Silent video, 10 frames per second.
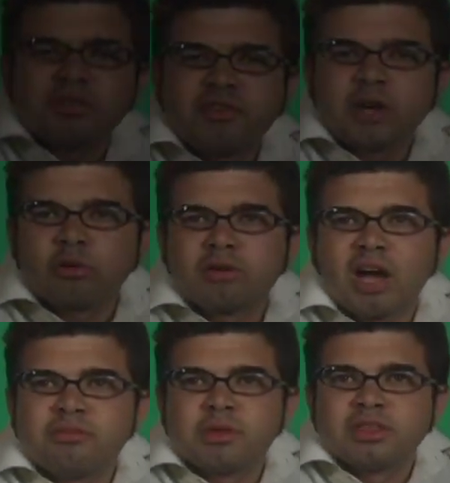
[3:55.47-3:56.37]
a federal
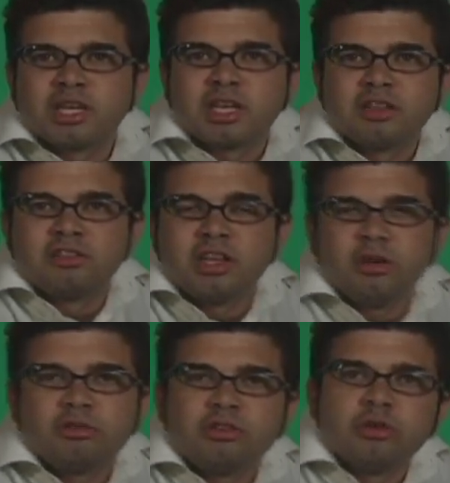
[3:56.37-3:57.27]
government that
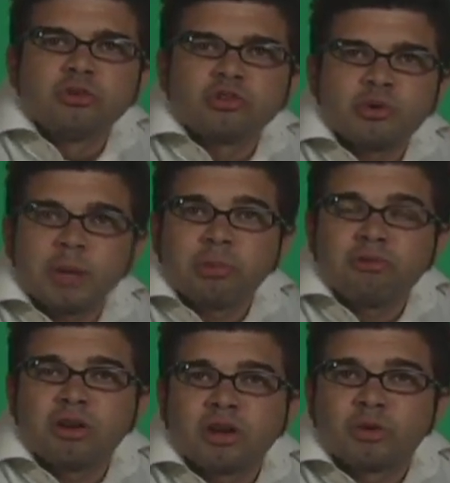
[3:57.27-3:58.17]
continues to
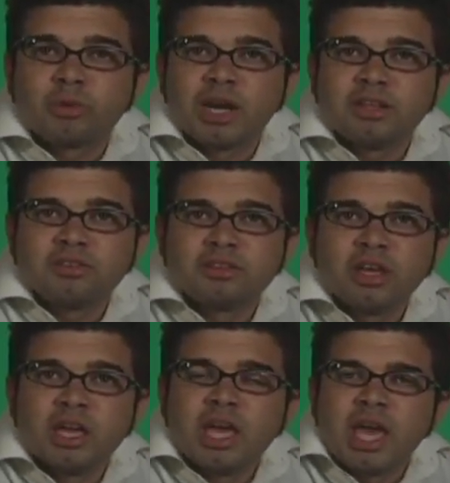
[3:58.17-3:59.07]
trample on our rights
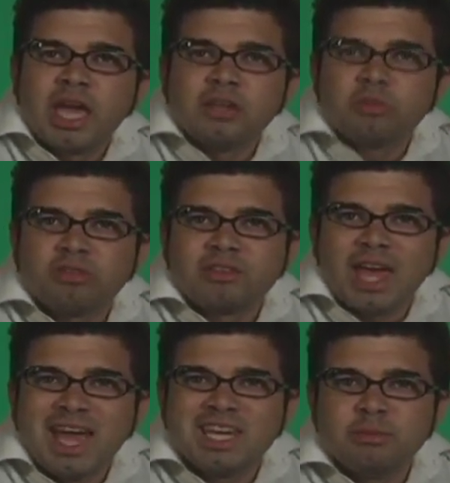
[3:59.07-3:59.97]
and uses
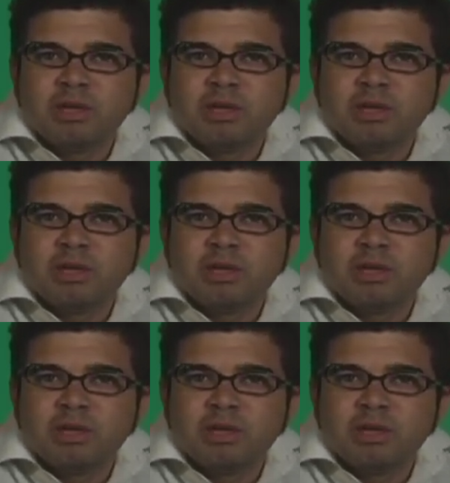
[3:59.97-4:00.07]
any